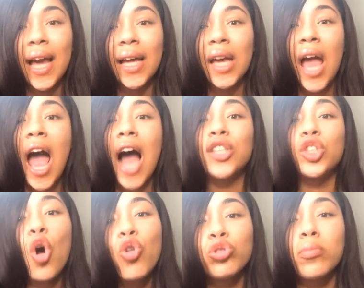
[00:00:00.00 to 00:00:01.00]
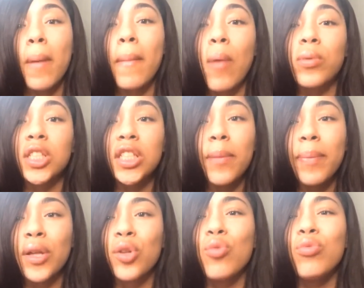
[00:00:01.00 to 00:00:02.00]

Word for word: Like, I told you my mom was sleeping.